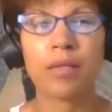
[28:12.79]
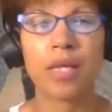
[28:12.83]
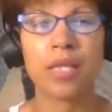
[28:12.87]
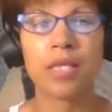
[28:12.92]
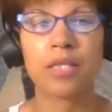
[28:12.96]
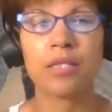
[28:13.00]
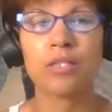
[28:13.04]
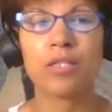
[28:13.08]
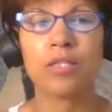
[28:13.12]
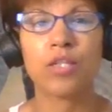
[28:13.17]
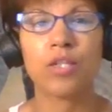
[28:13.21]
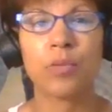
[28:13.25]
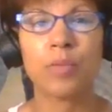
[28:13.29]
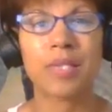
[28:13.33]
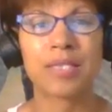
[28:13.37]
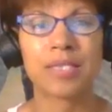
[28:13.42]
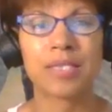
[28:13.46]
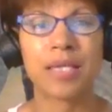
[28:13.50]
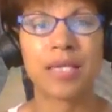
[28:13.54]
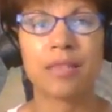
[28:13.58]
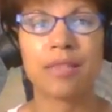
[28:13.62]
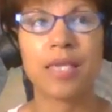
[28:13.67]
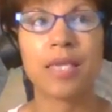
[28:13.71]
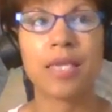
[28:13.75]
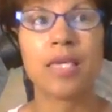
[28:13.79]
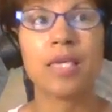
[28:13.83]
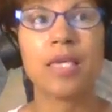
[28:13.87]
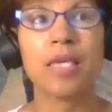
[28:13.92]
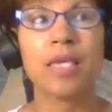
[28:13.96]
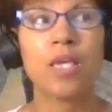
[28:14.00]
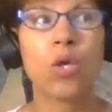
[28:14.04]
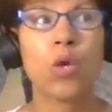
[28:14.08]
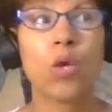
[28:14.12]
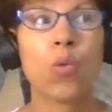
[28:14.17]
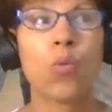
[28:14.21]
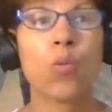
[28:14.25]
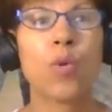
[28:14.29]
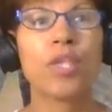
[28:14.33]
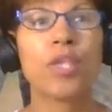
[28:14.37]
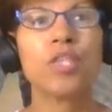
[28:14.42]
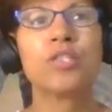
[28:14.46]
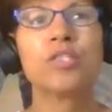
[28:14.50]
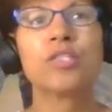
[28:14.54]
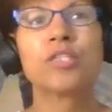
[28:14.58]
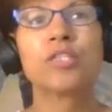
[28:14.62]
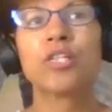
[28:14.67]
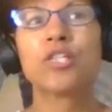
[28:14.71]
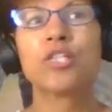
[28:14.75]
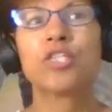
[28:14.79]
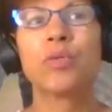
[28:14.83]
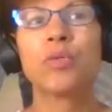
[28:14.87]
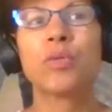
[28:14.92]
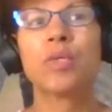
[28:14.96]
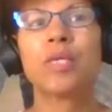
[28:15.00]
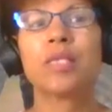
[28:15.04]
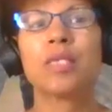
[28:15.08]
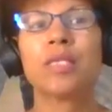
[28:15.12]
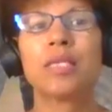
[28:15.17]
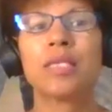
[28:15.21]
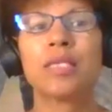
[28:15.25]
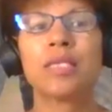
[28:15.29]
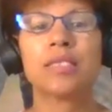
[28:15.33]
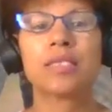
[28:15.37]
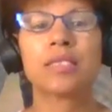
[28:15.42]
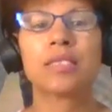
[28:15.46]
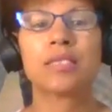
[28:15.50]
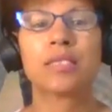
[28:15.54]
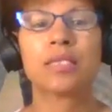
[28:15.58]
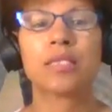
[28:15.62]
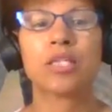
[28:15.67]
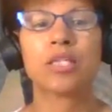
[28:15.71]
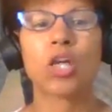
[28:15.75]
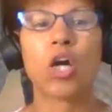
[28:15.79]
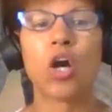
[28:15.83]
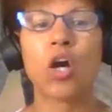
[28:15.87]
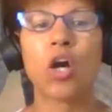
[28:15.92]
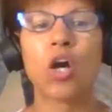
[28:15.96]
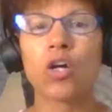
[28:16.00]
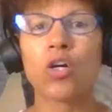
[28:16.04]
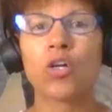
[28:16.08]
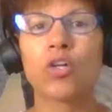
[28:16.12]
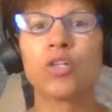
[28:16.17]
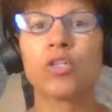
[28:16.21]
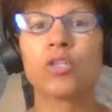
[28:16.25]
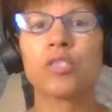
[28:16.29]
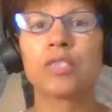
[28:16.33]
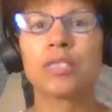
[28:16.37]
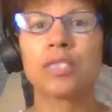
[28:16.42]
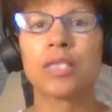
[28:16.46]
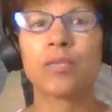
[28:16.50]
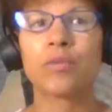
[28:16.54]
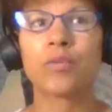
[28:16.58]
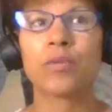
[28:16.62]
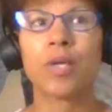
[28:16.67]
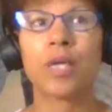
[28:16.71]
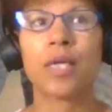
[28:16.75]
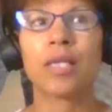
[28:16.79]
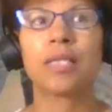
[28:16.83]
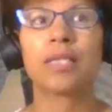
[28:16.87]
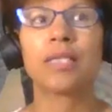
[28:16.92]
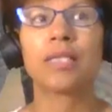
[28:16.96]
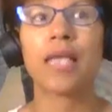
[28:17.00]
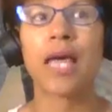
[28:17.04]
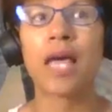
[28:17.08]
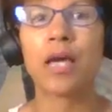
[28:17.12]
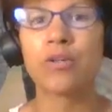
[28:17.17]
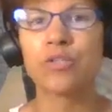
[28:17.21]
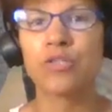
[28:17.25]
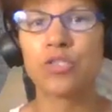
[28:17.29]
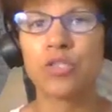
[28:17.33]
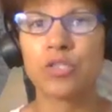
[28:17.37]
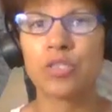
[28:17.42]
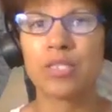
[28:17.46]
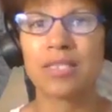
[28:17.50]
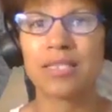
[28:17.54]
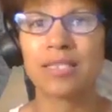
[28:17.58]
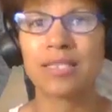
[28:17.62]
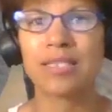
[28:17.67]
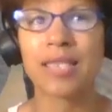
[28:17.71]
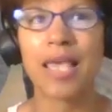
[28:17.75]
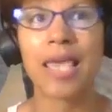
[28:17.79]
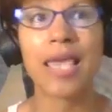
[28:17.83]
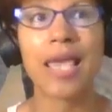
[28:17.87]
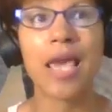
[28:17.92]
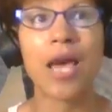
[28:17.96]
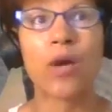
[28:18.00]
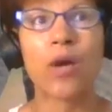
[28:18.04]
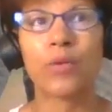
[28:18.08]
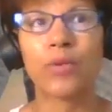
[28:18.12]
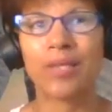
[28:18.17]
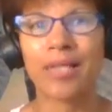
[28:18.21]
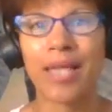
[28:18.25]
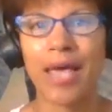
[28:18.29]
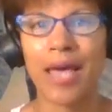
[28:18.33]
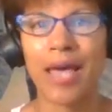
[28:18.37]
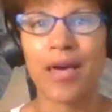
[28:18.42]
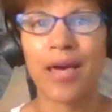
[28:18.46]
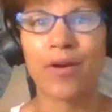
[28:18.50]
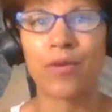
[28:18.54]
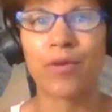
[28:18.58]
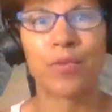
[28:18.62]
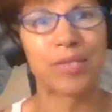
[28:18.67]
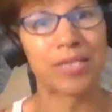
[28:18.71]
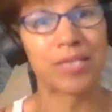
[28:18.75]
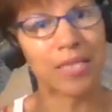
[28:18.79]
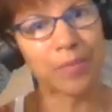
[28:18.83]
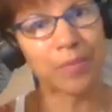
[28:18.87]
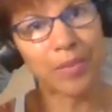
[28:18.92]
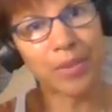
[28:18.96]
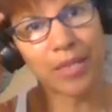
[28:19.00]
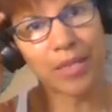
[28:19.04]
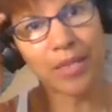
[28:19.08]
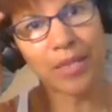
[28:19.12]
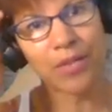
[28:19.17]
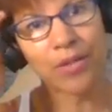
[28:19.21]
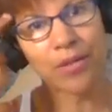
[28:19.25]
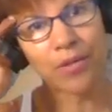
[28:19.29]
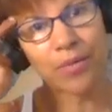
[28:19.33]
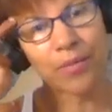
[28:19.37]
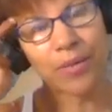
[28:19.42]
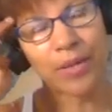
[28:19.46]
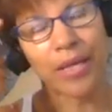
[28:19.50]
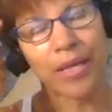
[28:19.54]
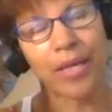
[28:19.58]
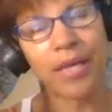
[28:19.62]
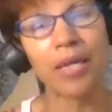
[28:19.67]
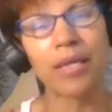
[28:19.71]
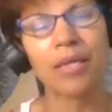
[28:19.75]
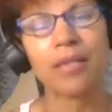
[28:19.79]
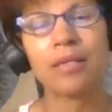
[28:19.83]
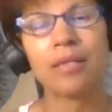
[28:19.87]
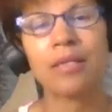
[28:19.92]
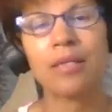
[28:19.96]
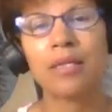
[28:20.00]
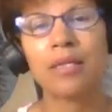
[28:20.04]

And you know, because I think when you start doing these calls, it, it allows you to say out loud what's up here, right?